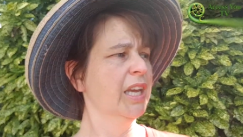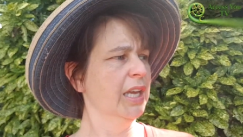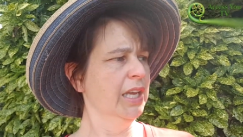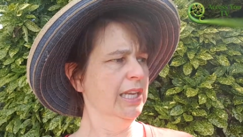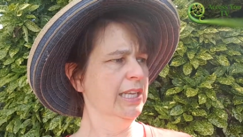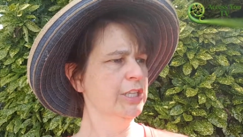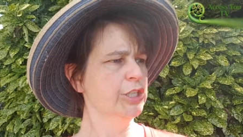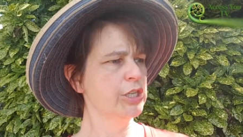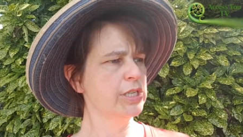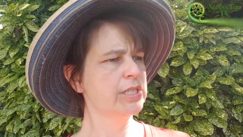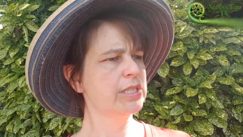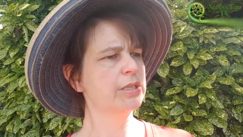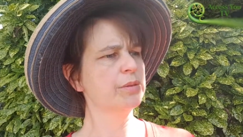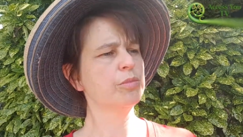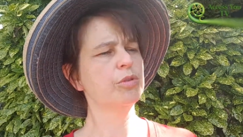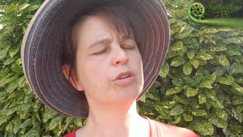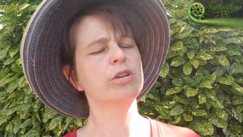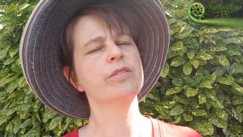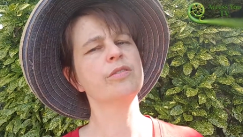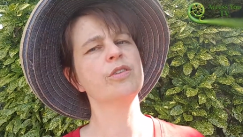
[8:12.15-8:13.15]
Interesting
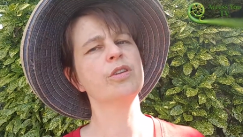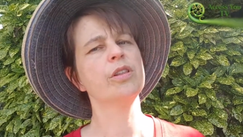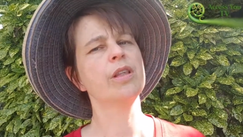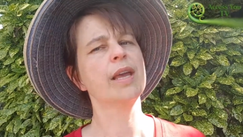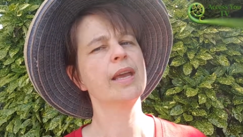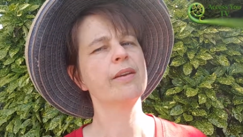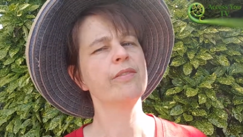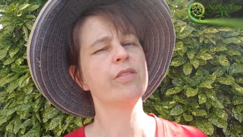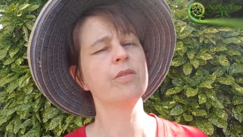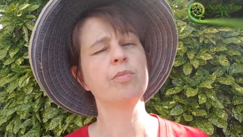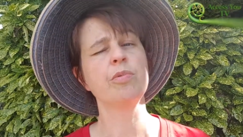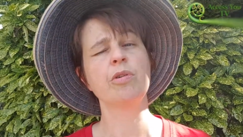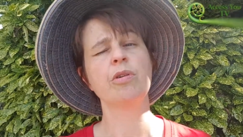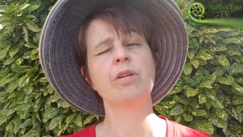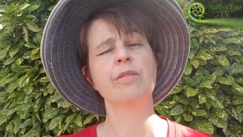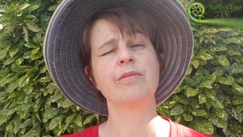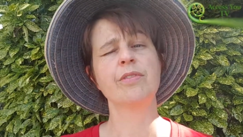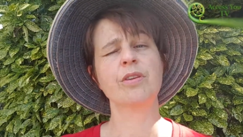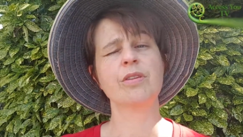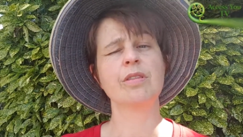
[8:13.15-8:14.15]
point of view, they have the point
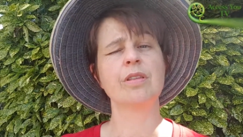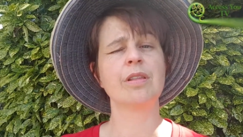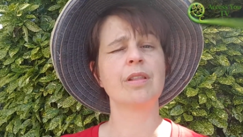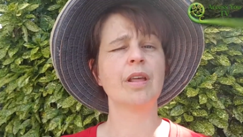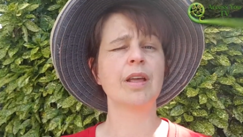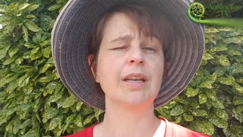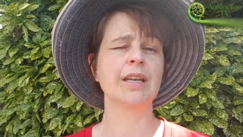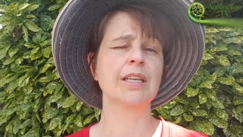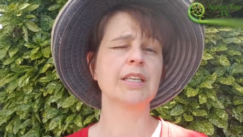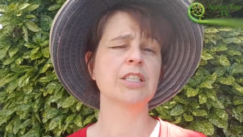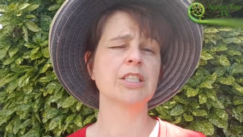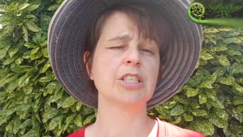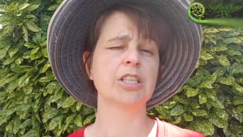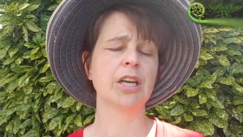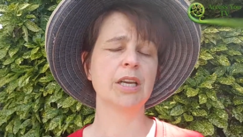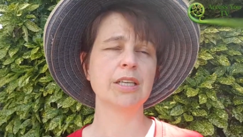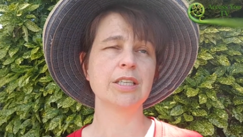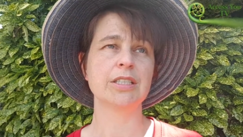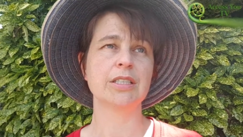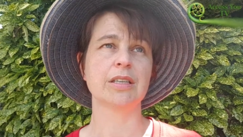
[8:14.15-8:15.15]
of view that I need to
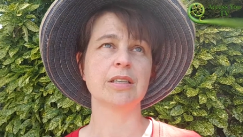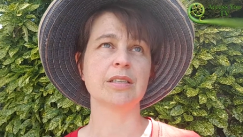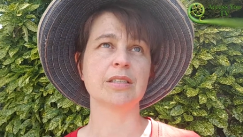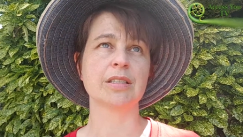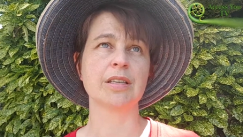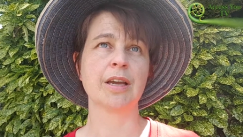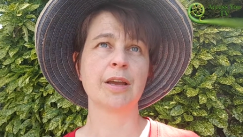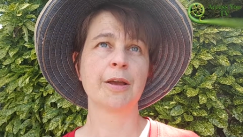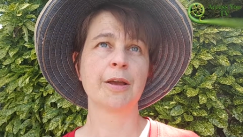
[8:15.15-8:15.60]
change this.